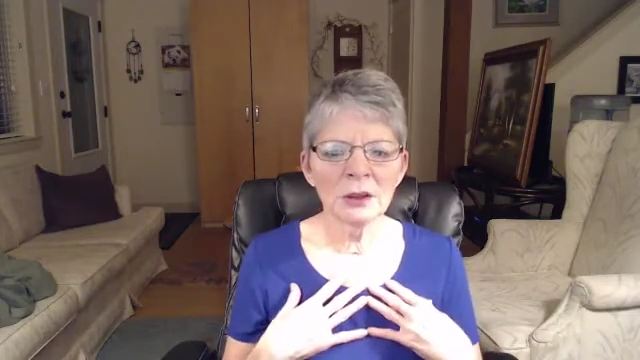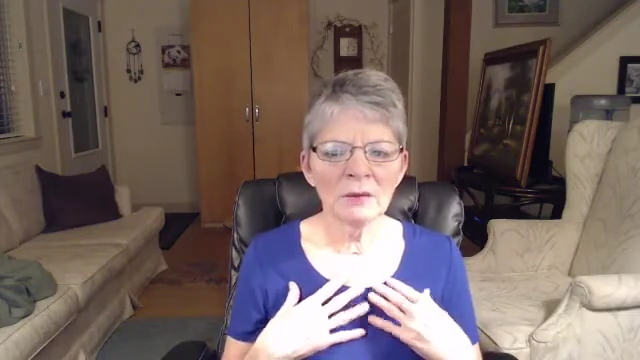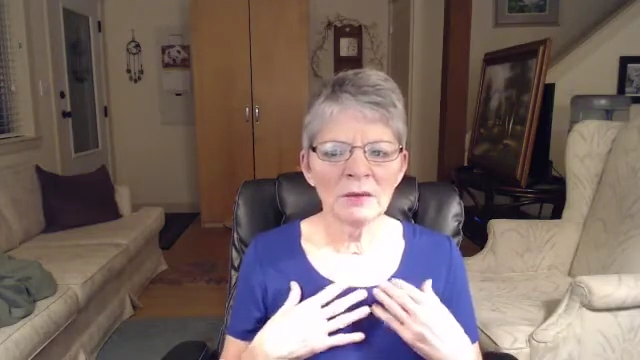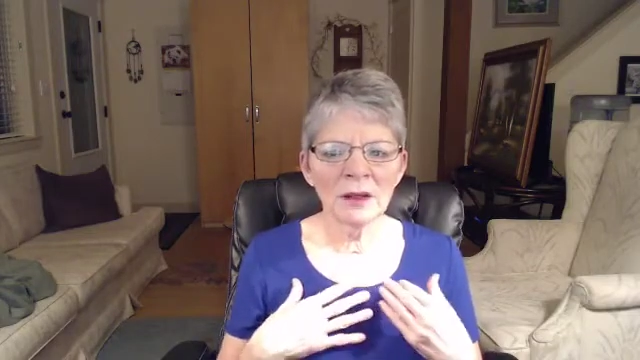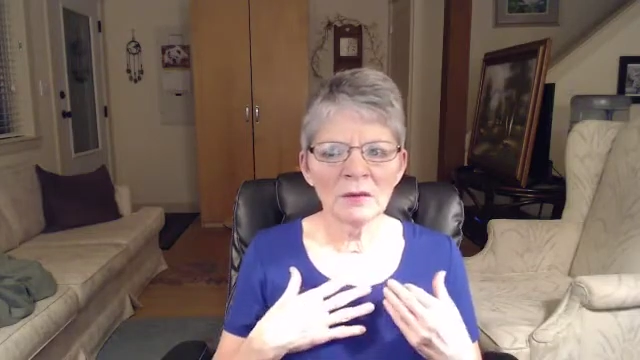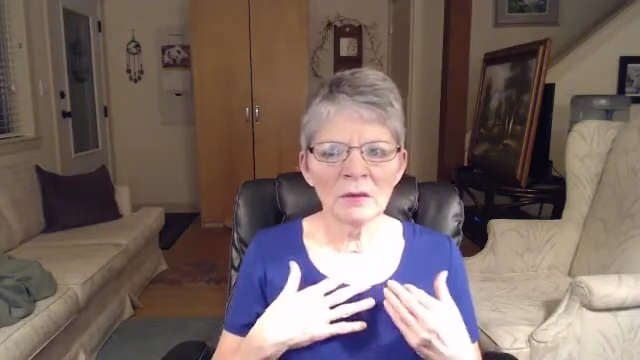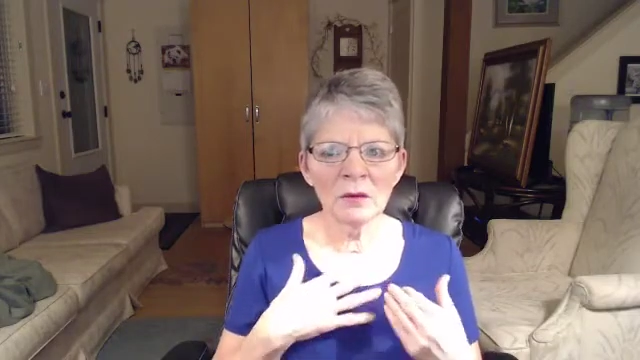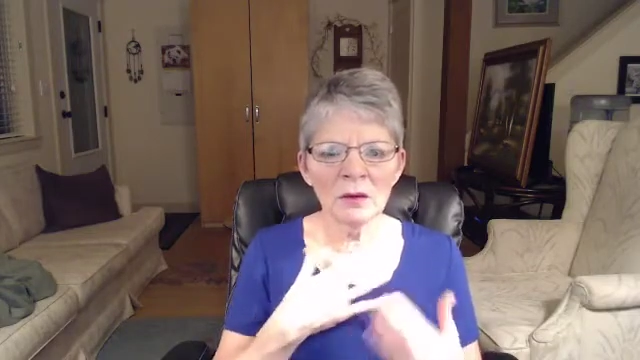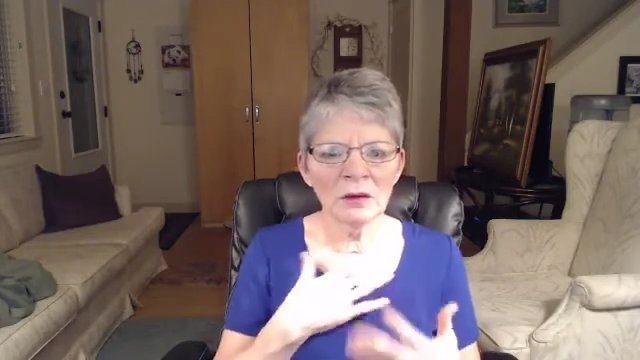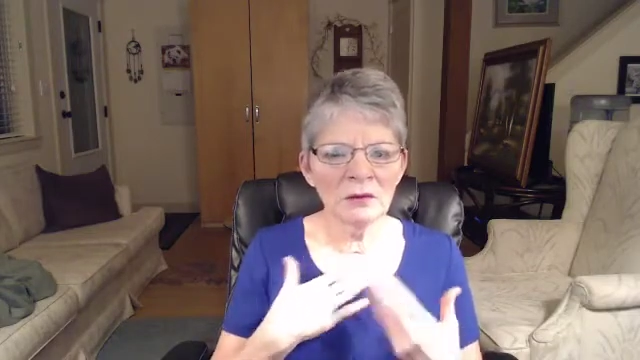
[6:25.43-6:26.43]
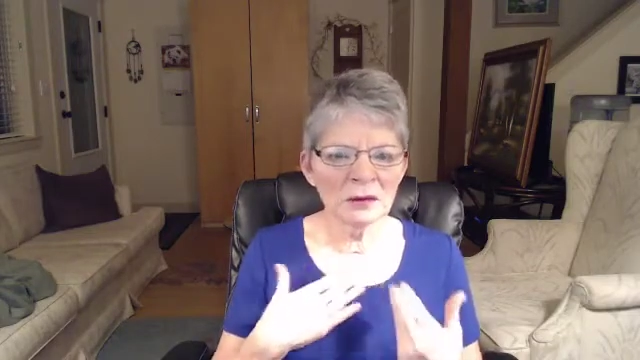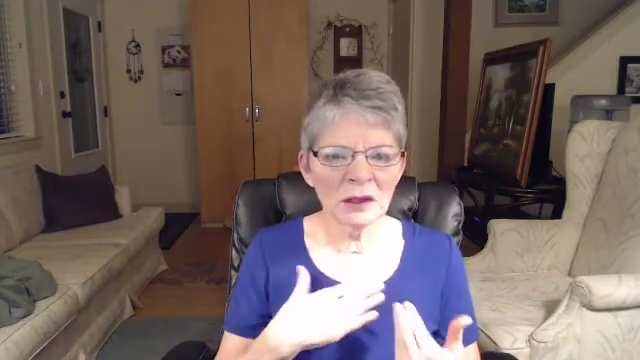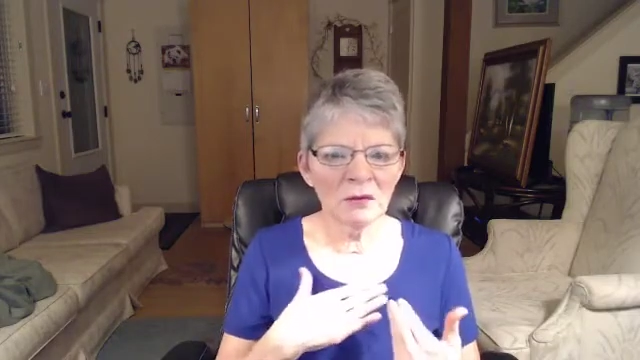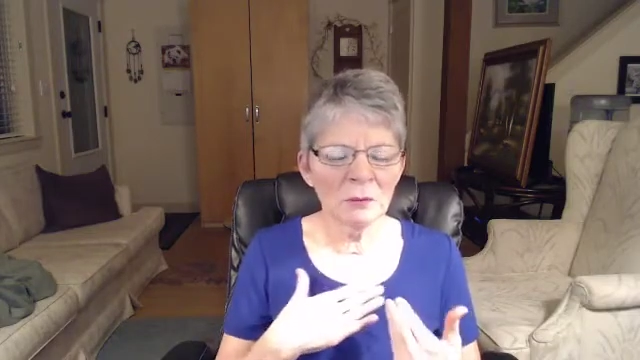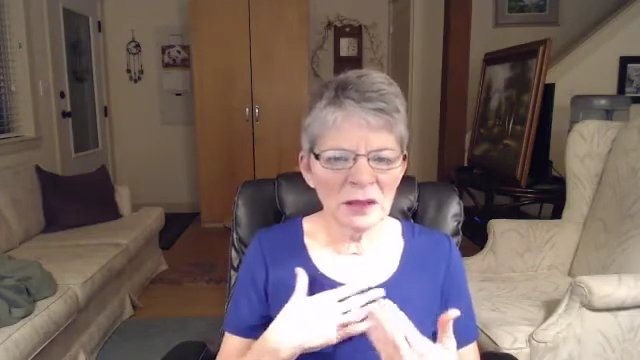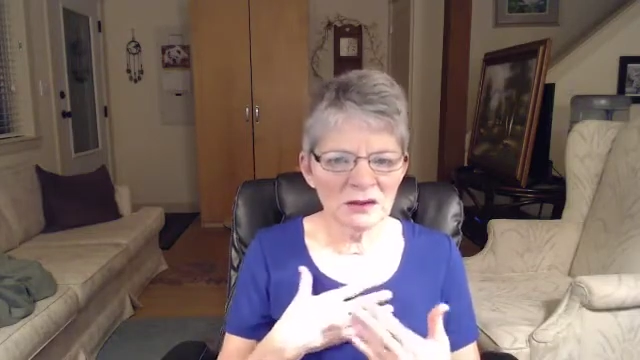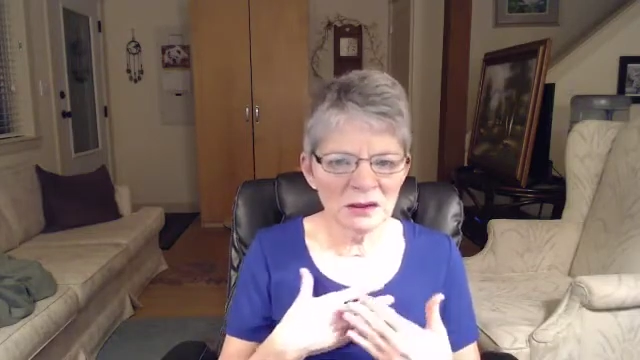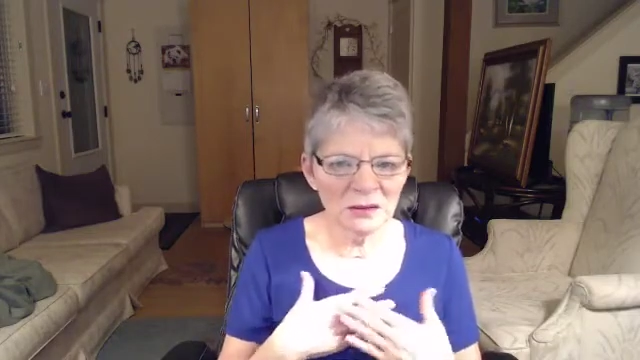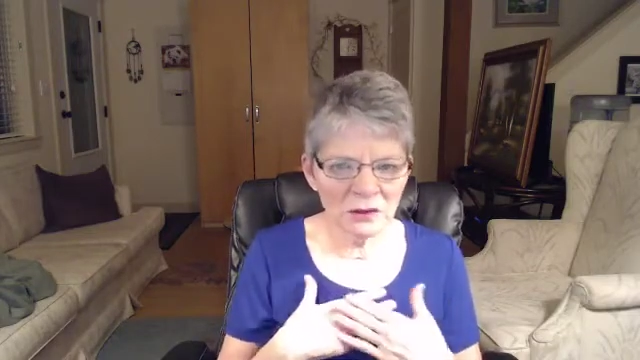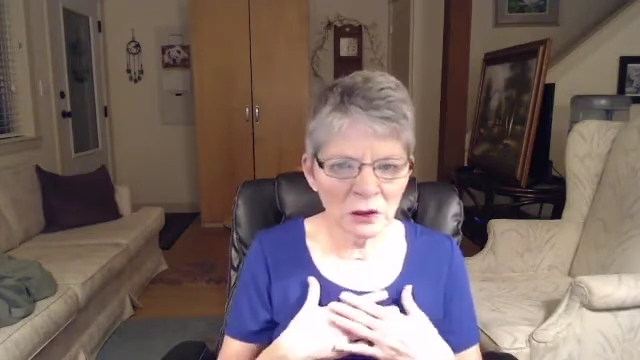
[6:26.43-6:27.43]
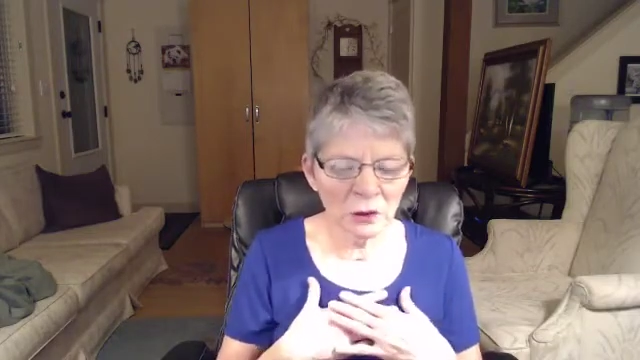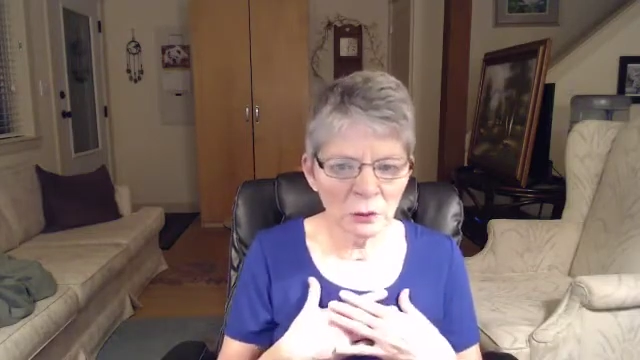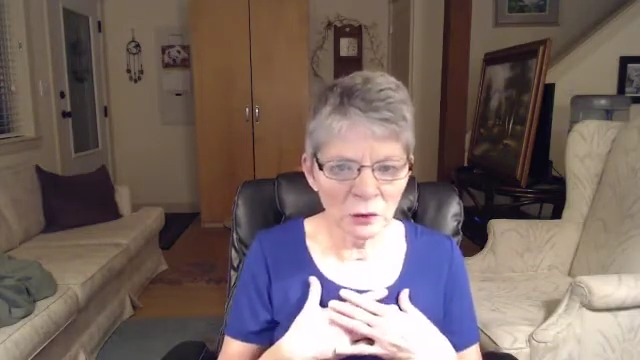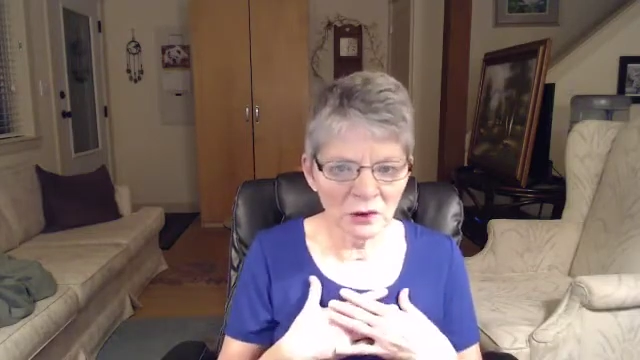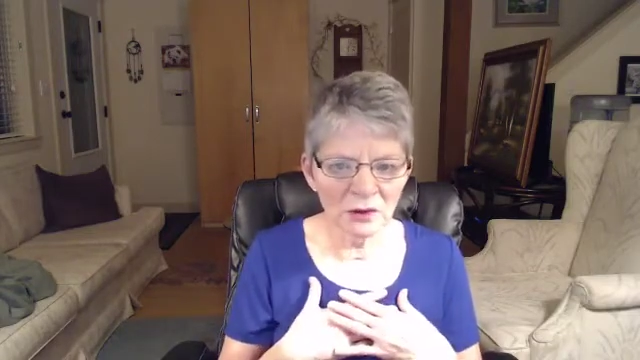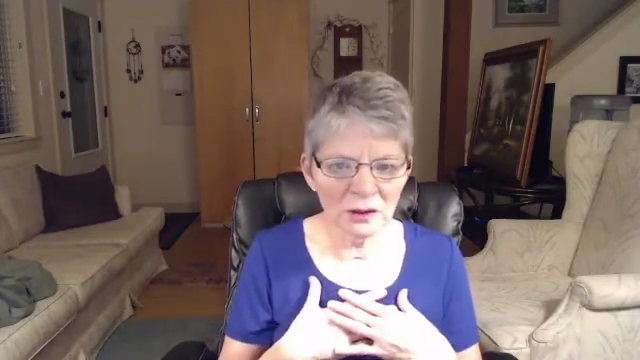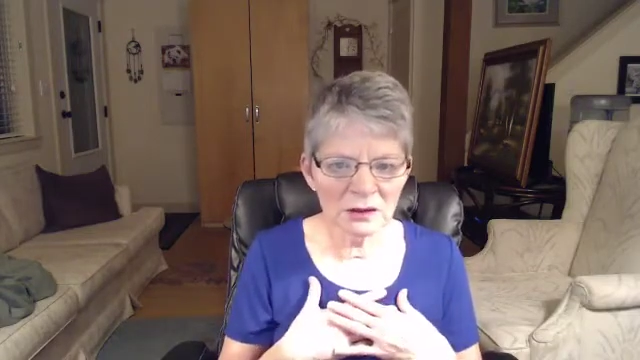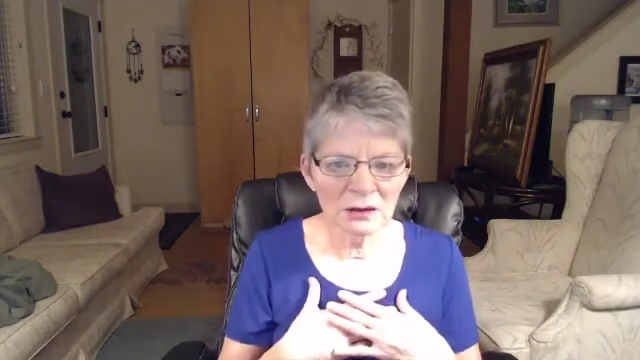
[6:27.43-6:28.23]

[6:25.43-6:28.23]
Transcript: then you give yourself a message that you're worth it.